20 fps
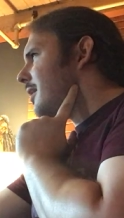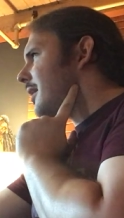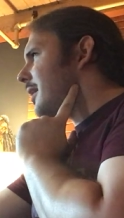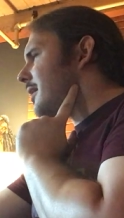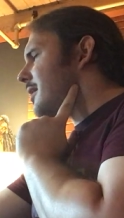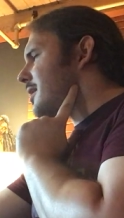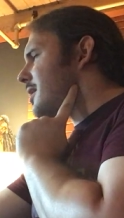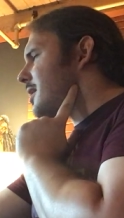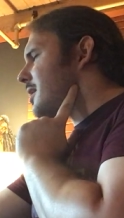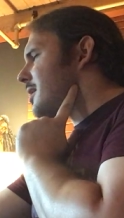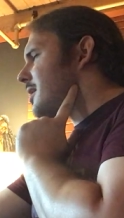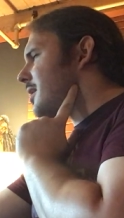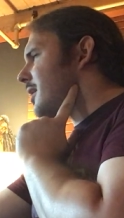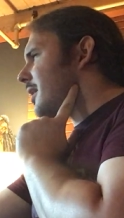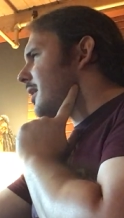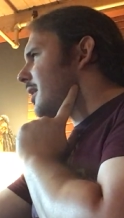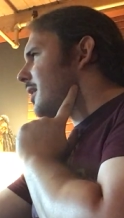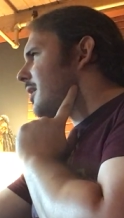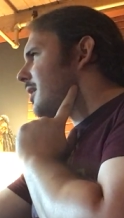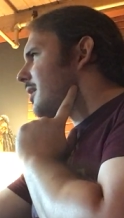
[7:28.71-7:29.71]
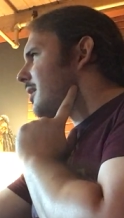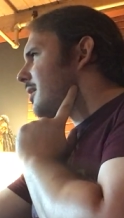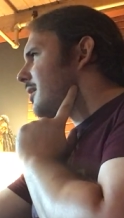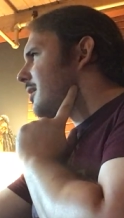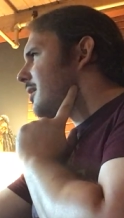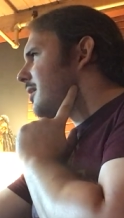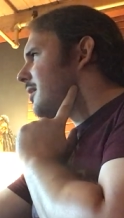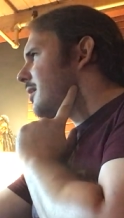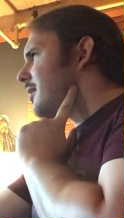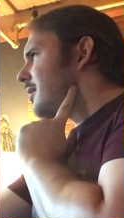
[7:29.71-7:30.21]
And it's just like,
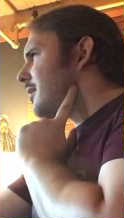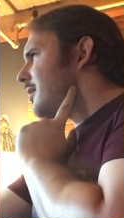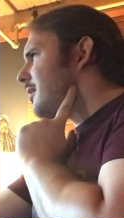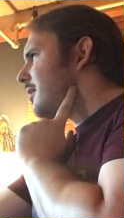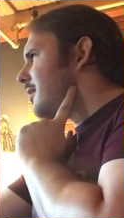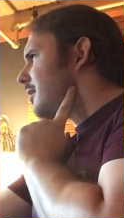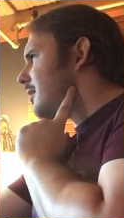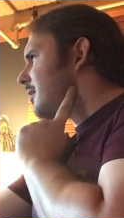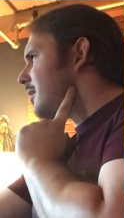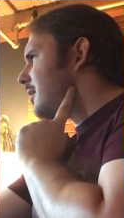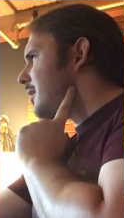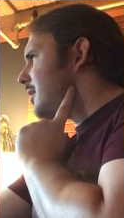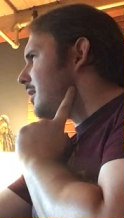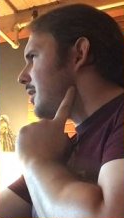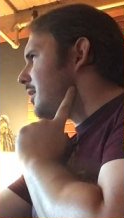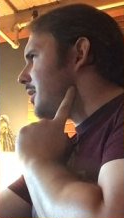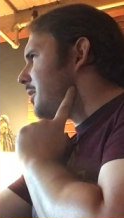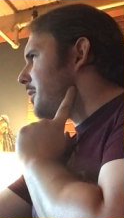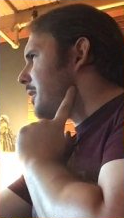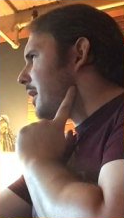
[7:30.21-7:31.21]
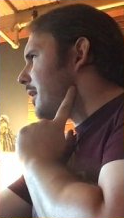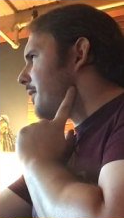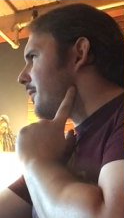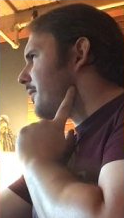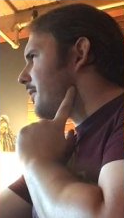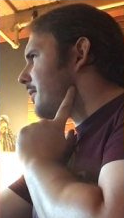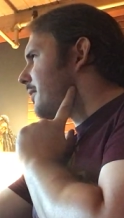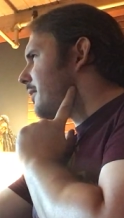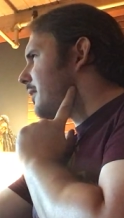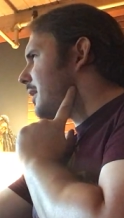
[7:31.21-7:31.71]
you have,
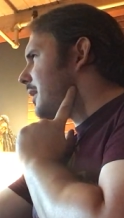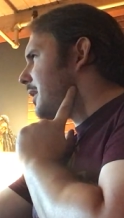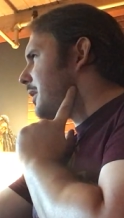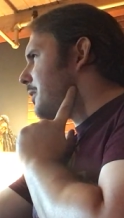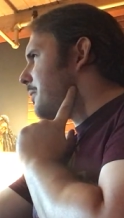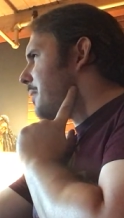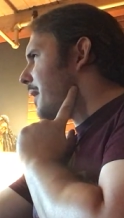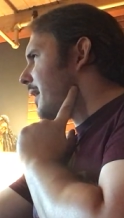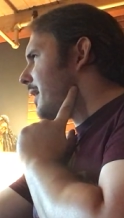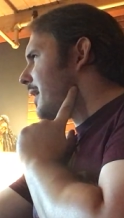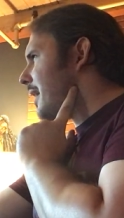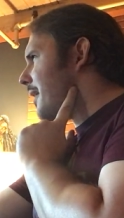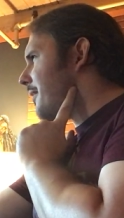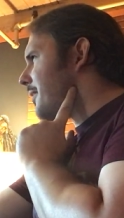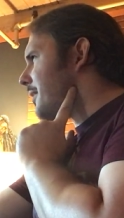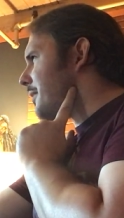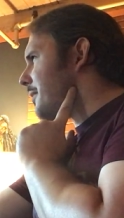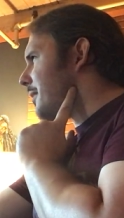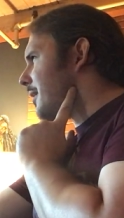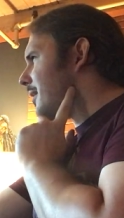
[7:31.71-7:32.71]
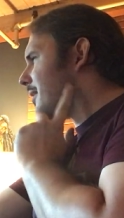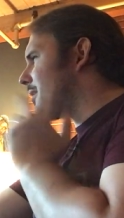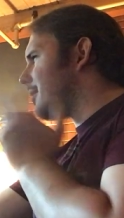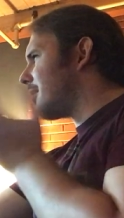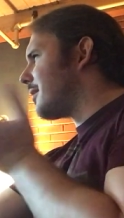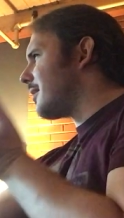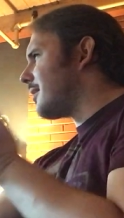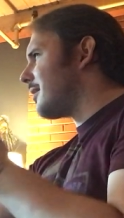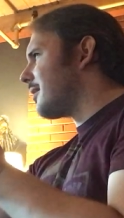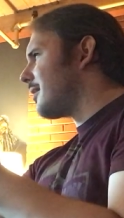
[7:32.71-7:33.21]
you might have a,
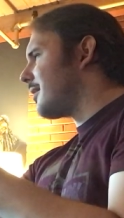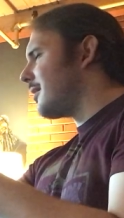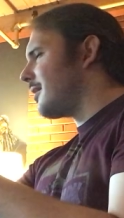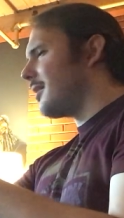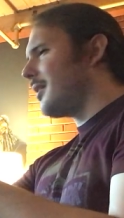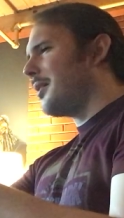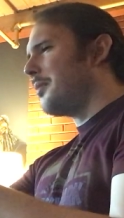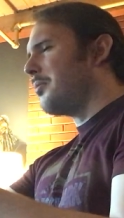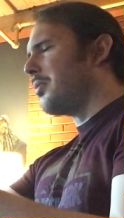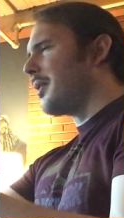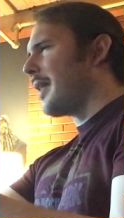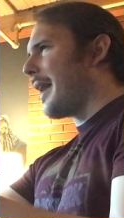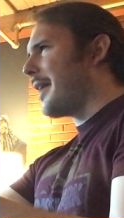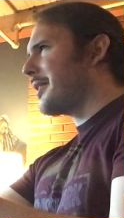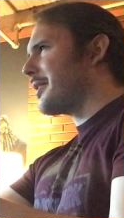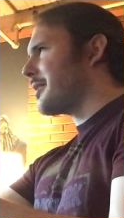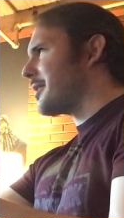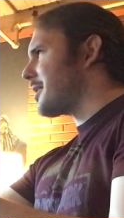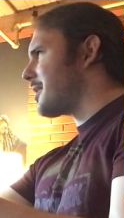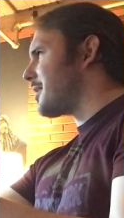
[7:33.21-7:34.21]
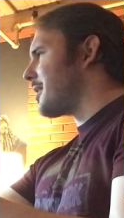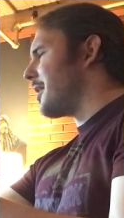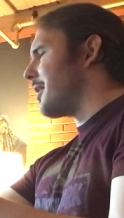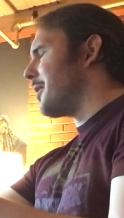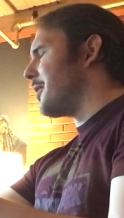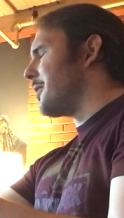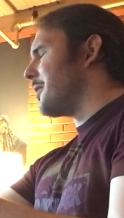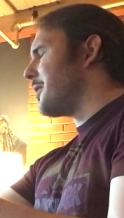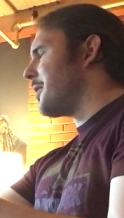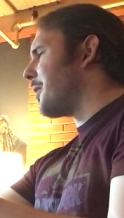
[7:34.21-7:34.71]
a bladder
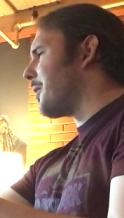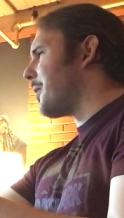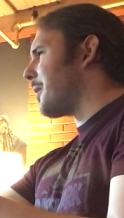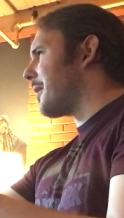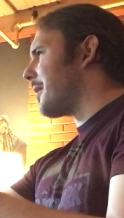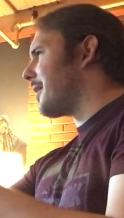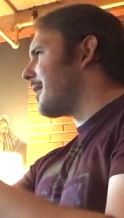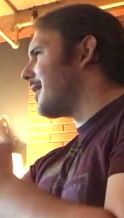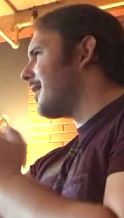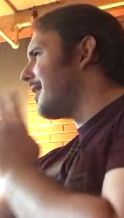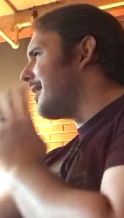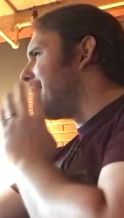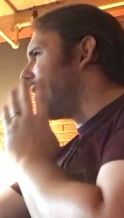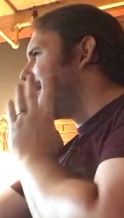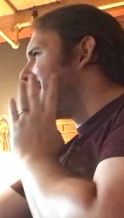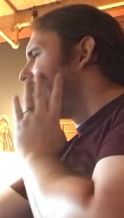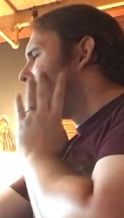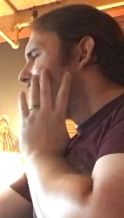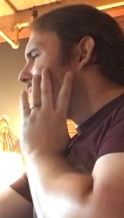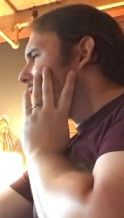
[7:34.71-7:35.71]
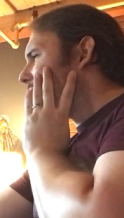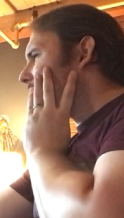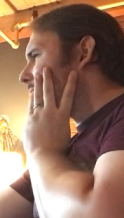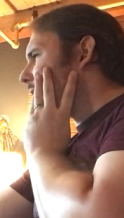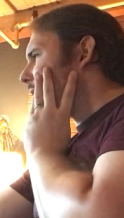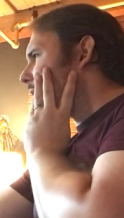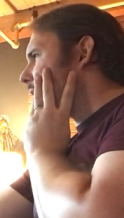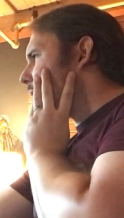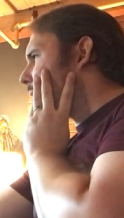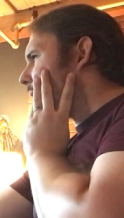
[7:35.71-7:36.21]
stone, or,
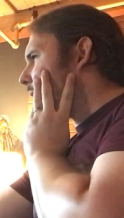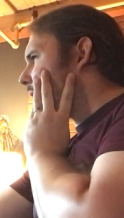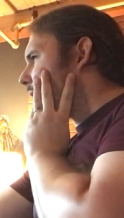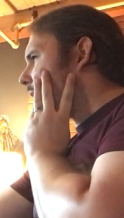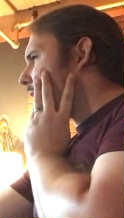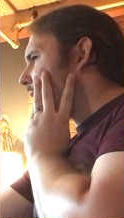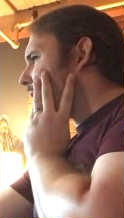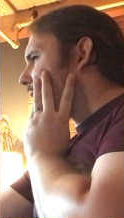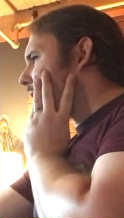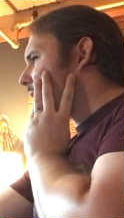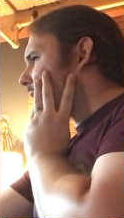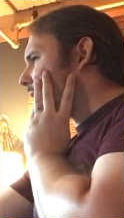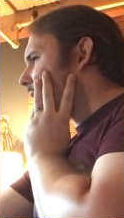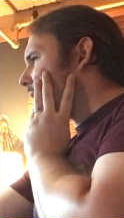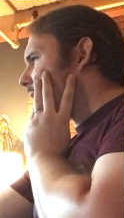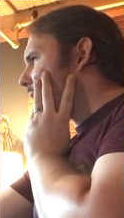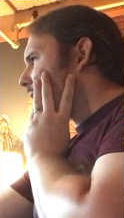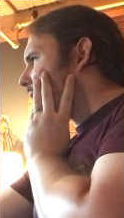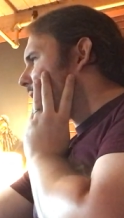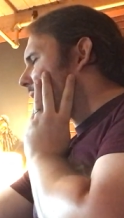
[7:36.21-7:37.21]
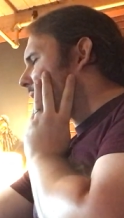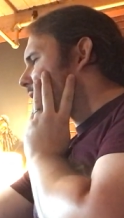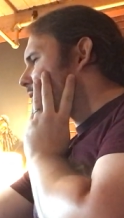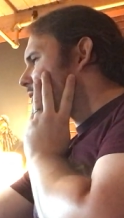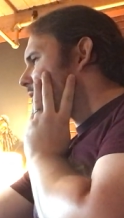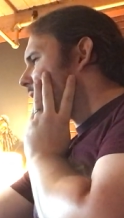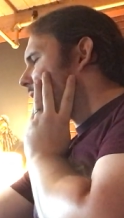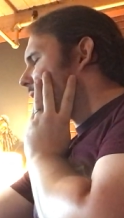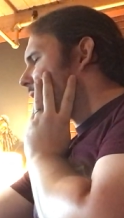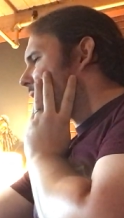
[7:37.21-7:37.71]
you know, you might have like an
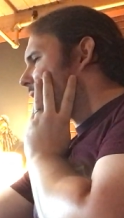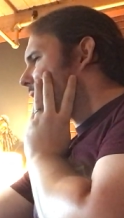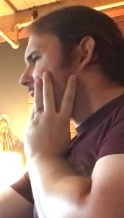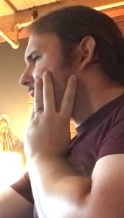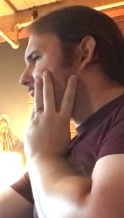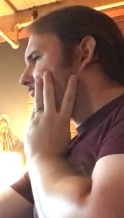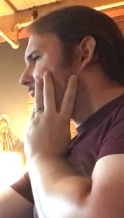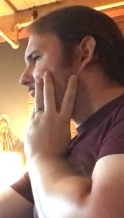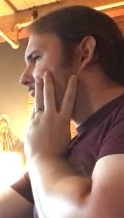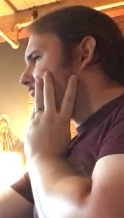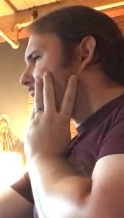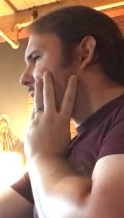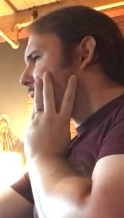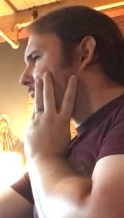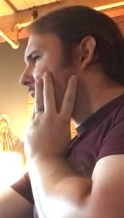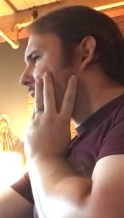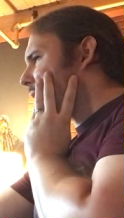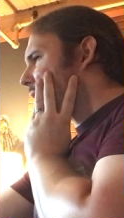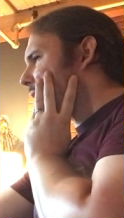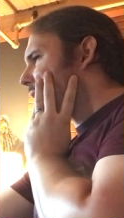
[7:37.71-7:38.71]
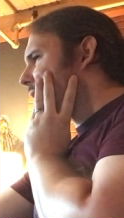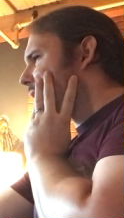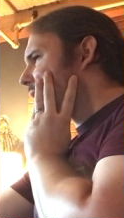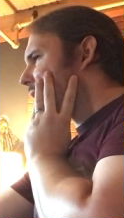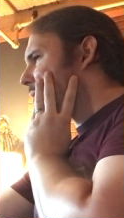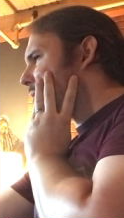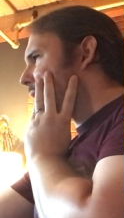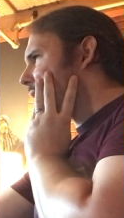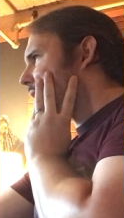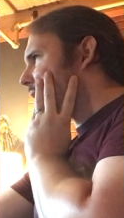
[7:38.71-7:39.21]
infection in, in one of your
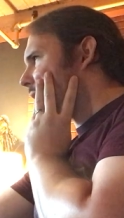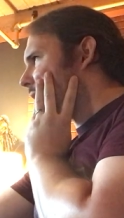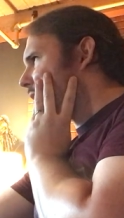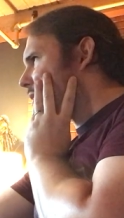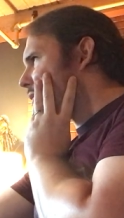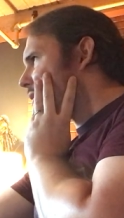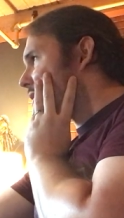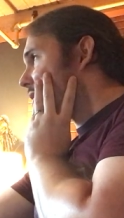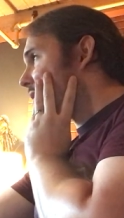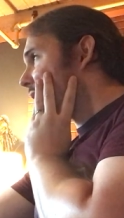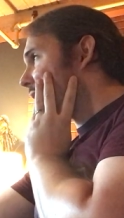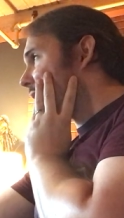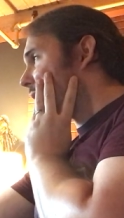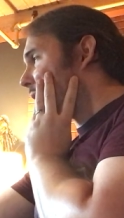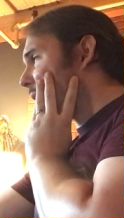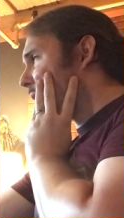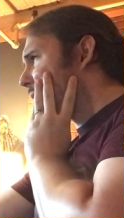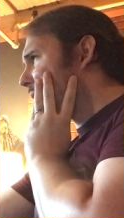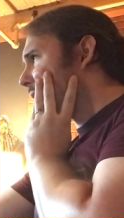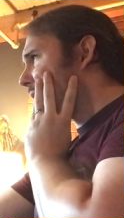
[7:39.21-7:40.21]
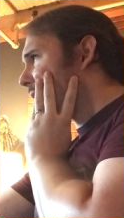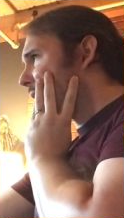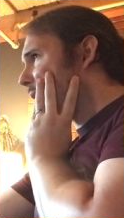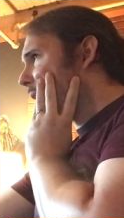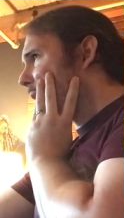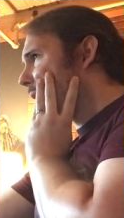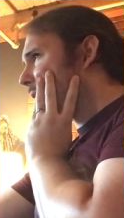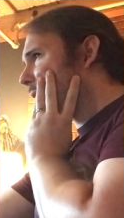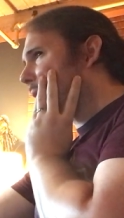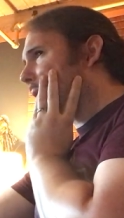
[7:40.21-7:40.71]
systems here. You should just go to the
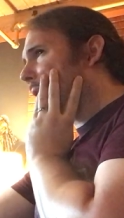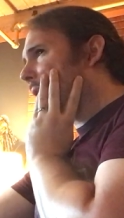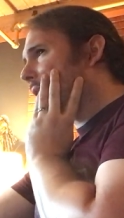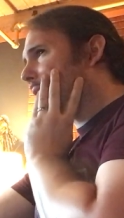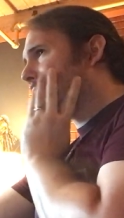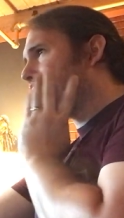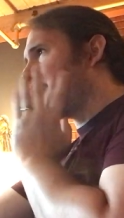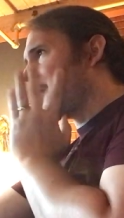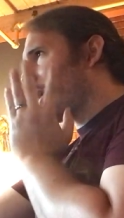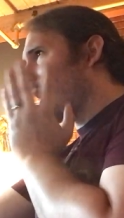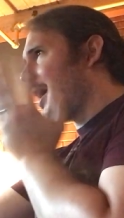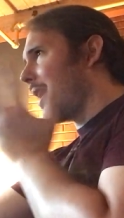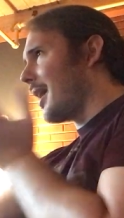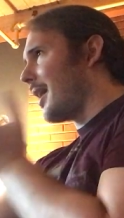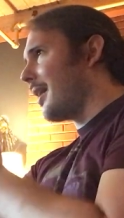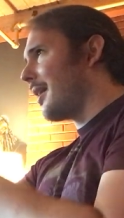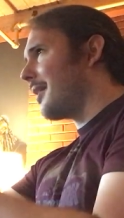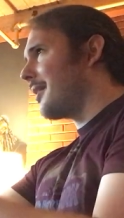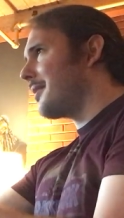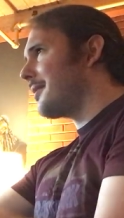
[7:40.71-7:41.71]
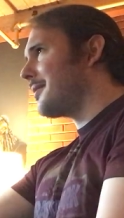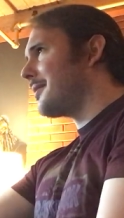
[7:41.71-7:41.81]
doctor. It's okay.